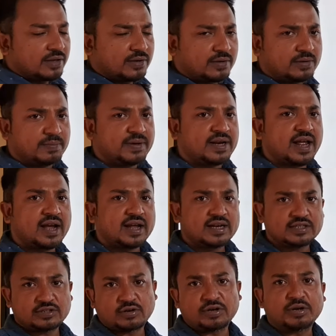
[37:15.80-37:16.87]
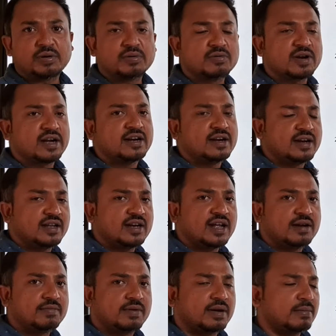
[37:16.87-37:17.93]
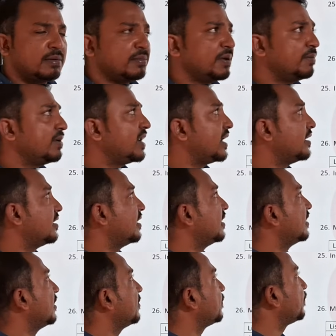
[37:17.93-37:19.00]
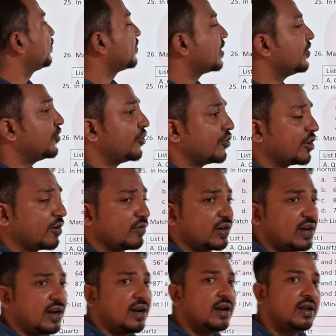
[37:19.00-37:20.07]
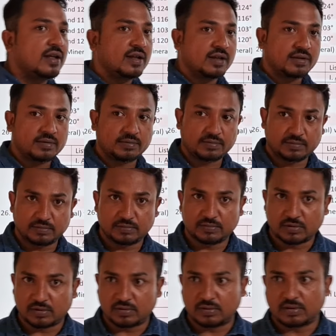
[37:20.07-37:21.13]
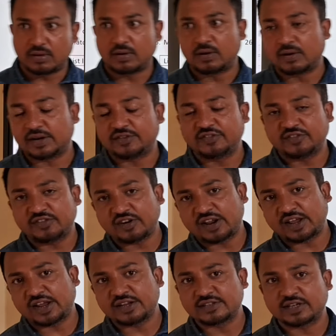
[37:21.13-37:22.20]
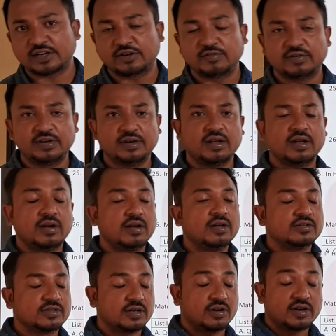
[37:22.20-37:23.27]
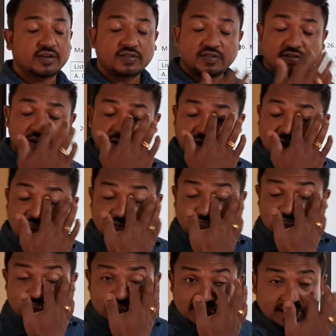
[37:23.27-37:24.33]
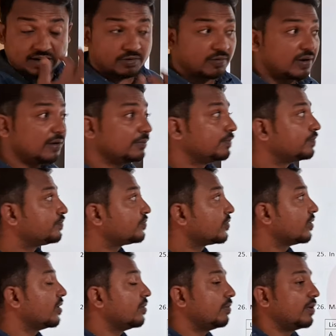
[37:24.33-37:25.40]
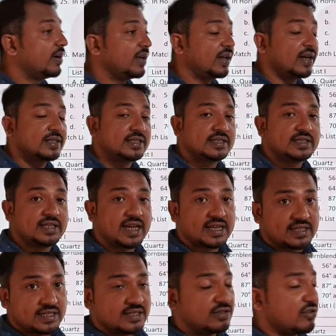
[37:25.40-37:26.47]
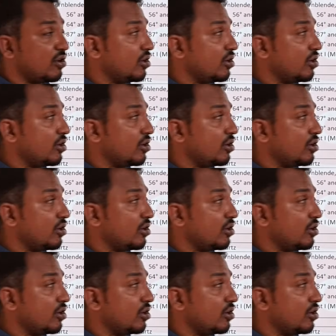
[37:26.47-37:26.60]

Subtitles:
Only beta angle is not equal to 90 degree, alpha, gamma may be 90 degree. Tetragonal, horizontal angles are equal. Sorry, horizontal axes are equal. Vertical axis, C axis is